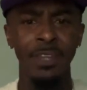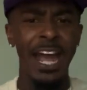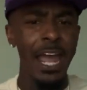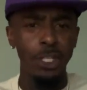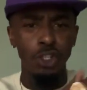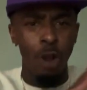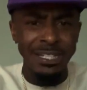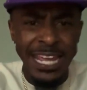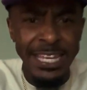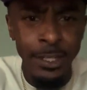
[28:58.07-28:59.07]
I had to start
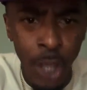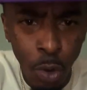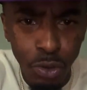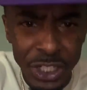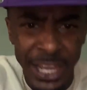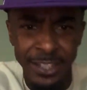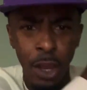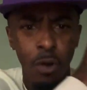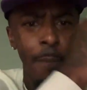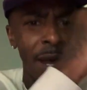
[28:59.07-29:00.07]
taking notes like,
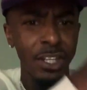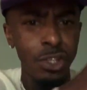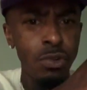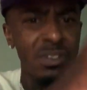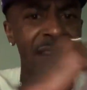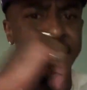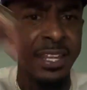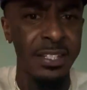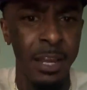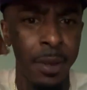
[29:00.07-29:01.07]
yo, I'm about to use that
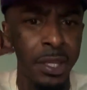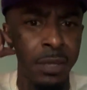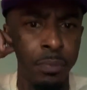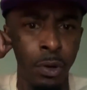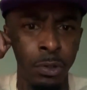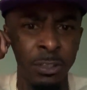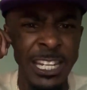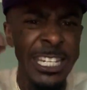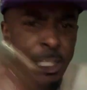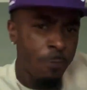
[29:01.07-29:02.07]
next time I get pulled over.
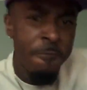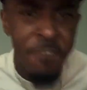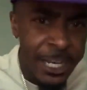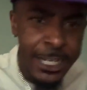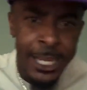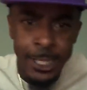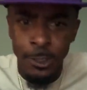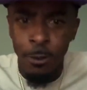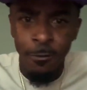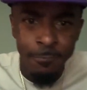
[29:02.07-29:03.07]
Like, get your fucking
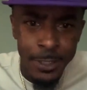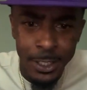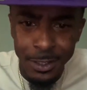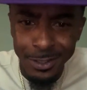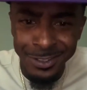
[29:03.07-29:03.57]
hands off me.